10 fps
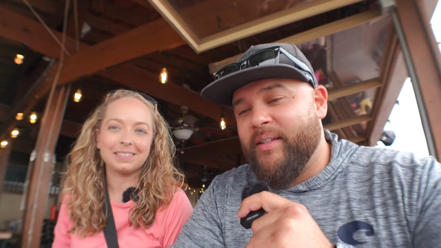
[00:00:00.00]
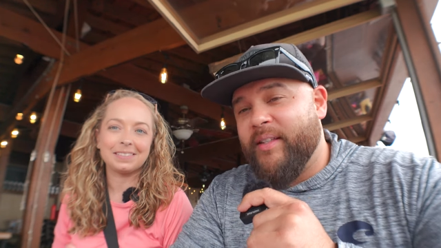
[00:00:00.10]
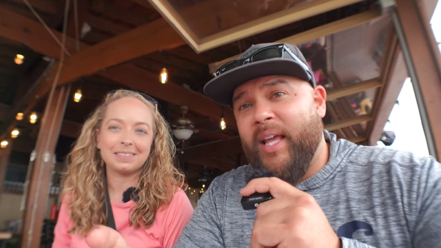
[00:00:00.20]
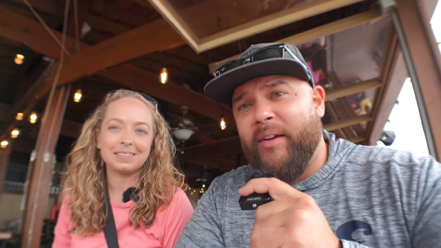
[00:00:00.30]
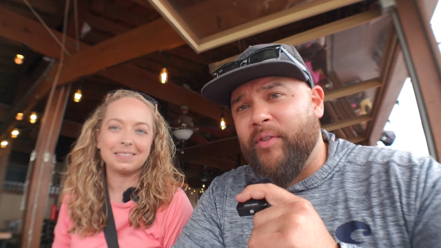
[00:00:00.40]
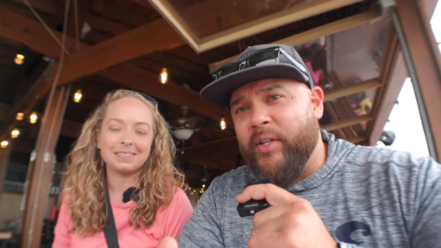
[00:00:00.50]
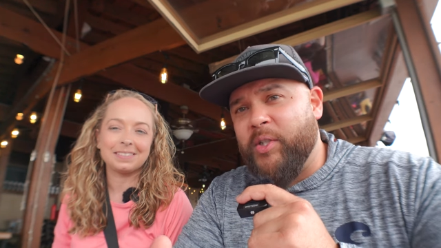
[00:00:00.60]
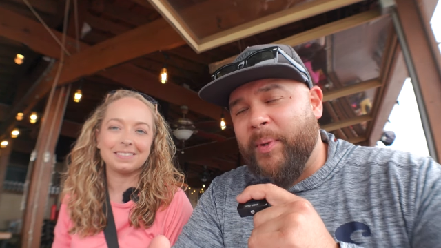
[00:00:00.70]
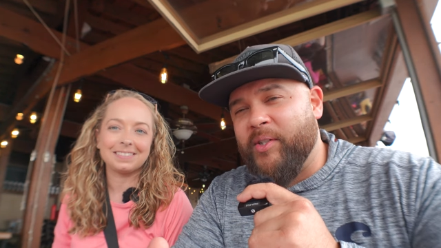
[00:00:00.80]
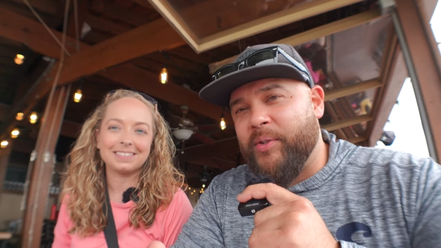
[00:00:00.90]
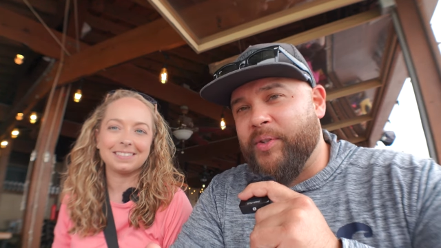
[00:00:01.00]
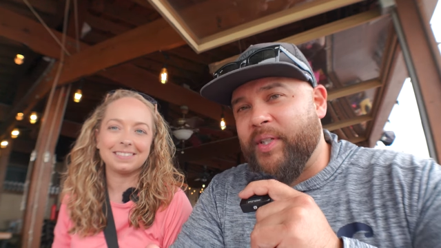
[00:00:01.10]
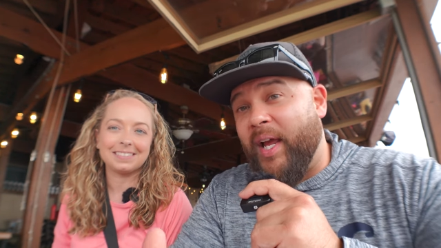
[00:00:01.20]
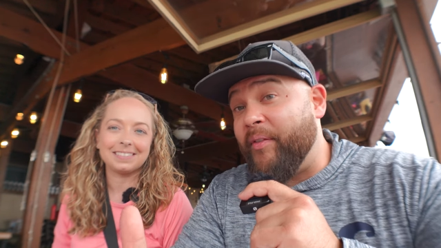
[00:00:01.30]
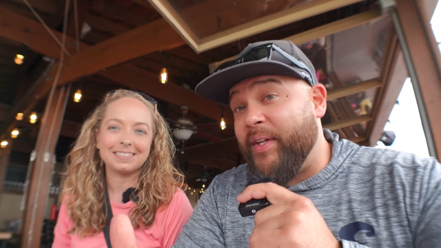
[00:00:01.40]
Speaker 1: They have lunch specials
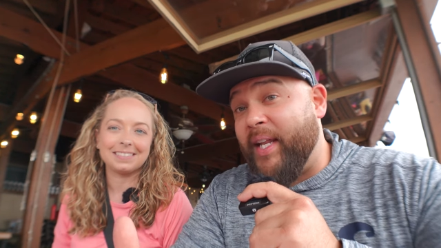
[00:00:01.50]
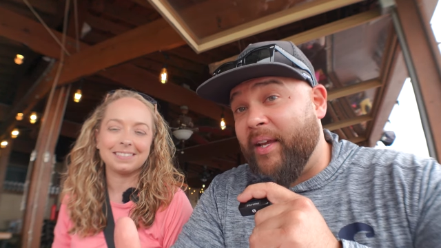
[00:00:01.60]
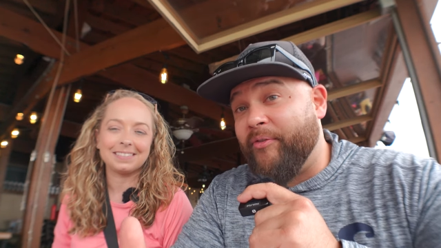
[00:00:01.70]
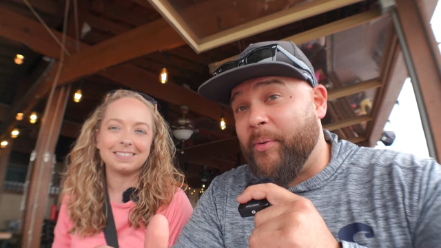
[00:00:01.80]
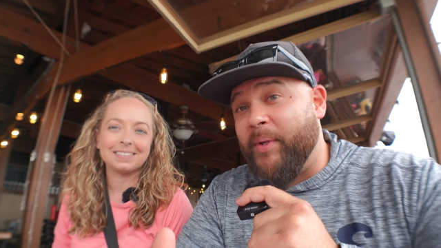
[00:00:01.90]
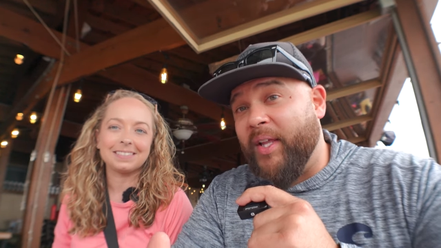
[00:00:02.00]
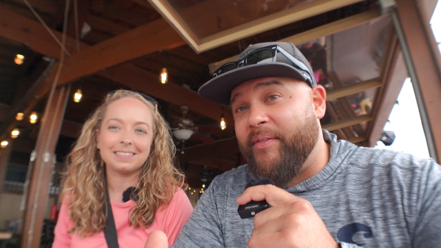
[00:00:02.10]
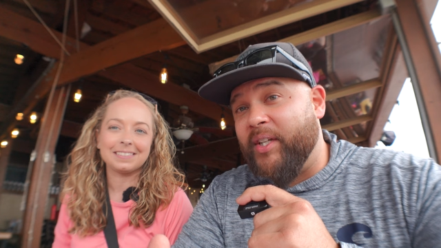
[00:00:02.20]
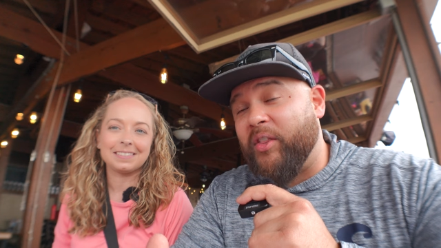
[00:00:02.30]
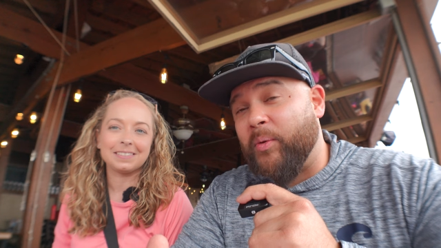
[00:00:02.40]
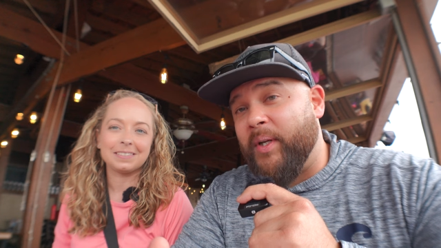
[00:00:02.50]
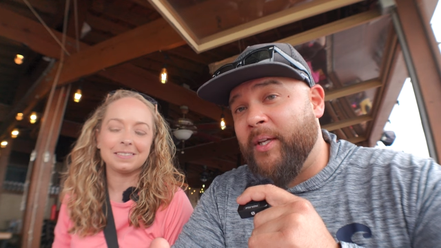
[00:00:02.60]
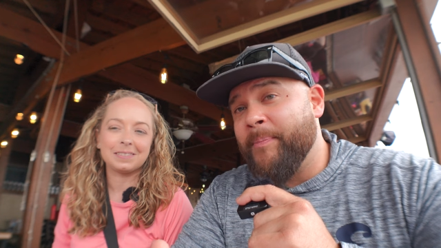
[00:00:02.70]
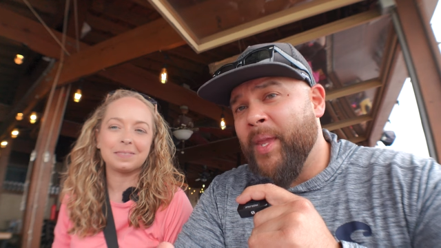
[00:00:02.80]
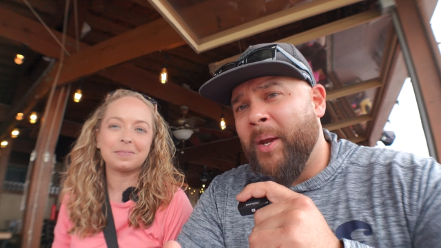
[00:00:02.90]
every day from 11 to 3,
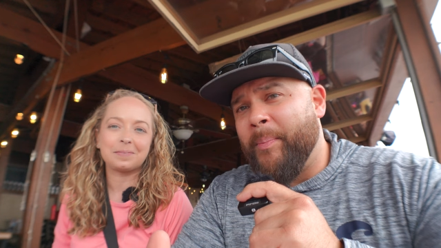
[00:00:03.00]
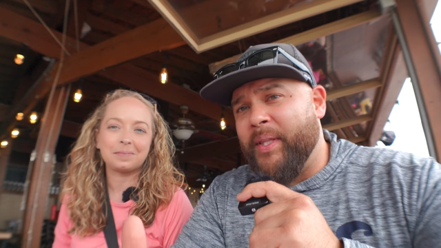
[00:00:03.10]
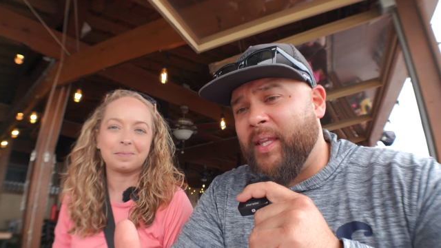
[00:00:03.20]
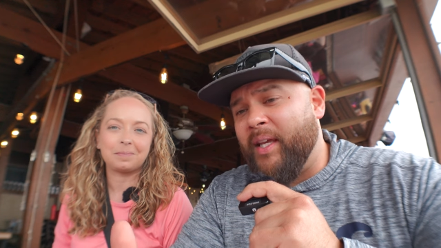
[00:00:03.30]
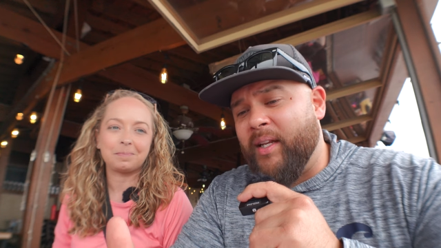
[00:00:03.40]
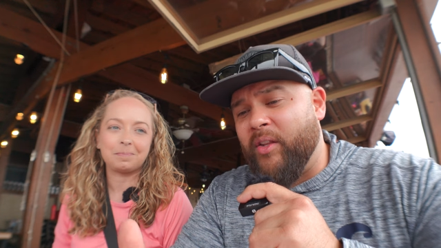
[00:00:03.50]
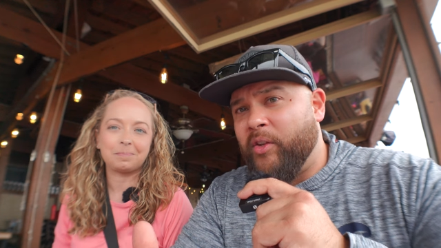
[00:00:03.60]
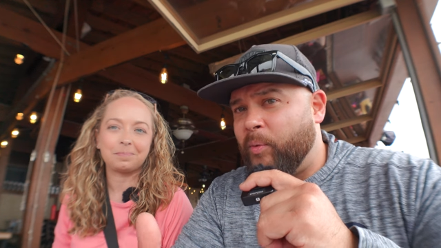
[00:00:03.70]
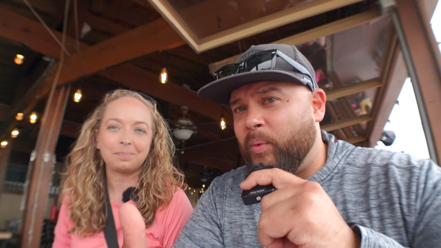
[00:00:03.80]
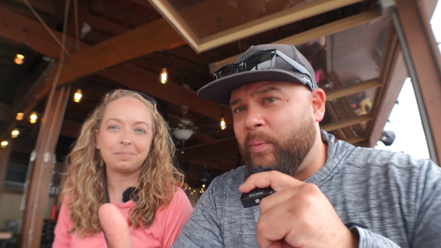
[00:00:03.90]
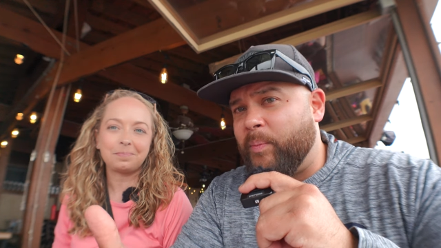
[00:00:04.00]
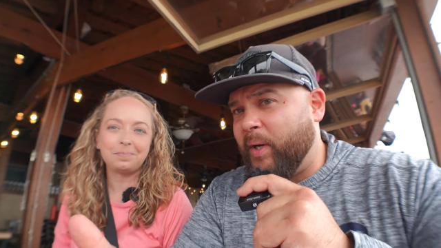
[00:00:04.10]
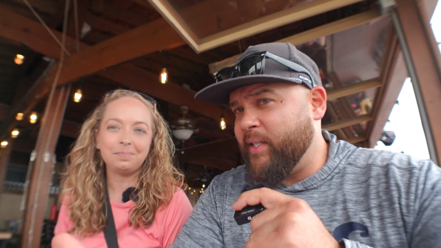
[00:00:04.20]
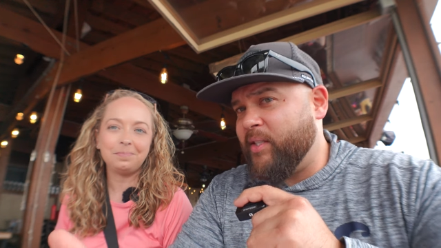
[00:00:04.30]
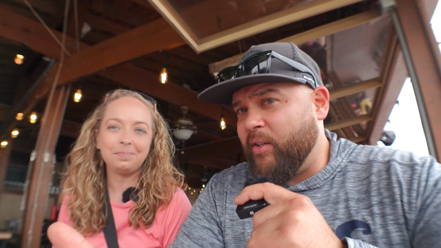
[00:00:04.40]
but then their
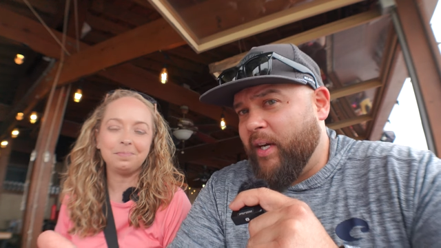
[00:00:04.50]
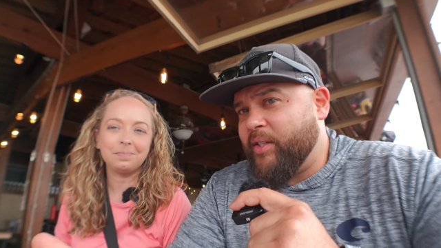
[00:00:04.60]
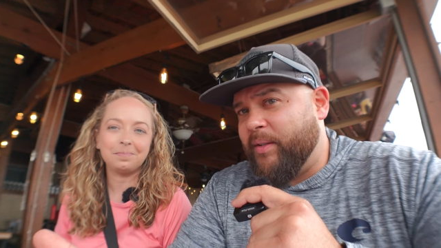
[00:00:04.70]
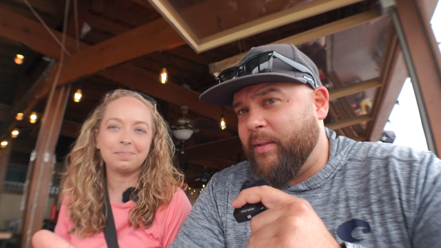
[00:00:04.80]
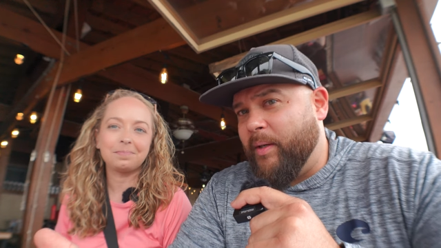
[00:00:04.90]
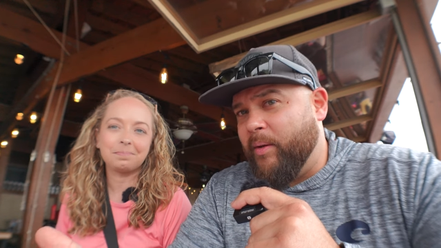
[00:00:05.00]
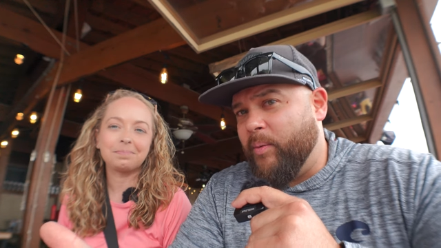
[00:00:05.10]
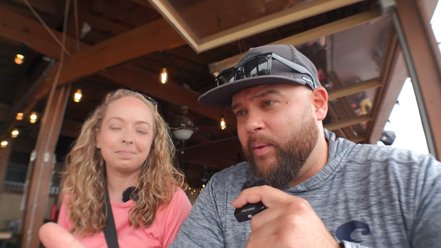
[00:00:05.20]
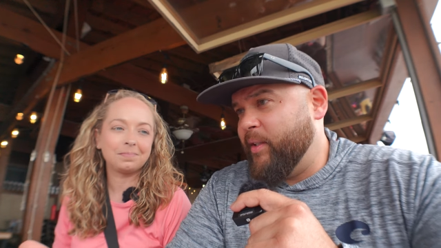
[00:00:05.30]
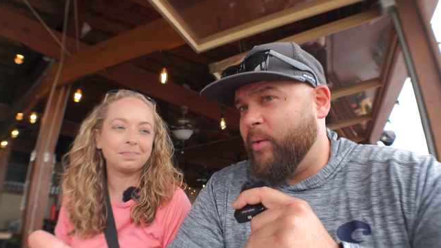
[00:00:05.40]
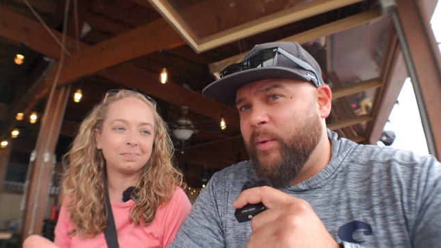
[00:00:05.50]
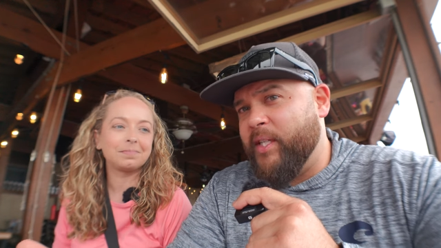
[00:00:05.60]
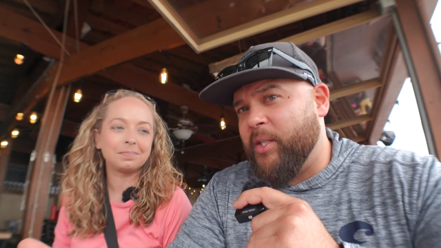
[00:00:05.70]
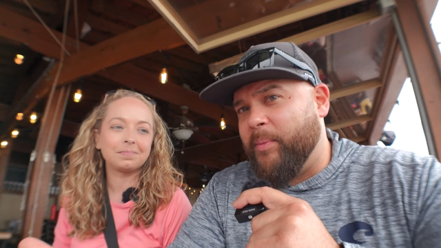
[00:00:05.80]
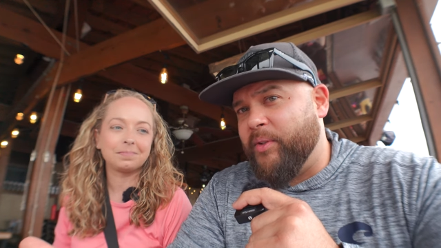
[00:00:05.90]
prices are actually really
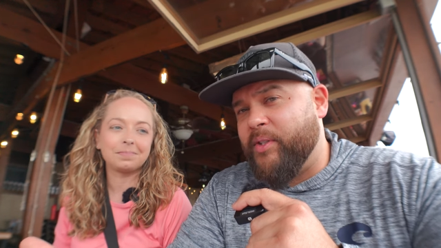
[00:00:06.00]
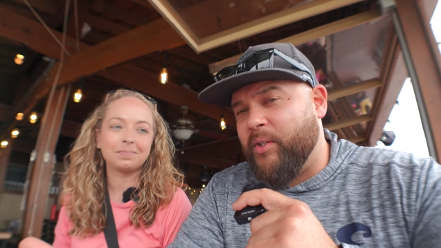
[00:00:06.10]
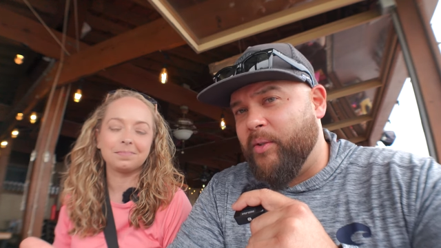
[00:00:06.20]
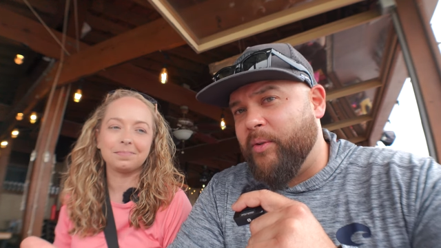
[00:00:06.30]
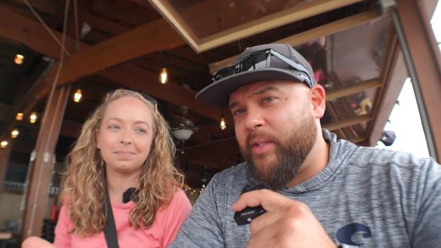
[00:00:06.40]
reasonable too,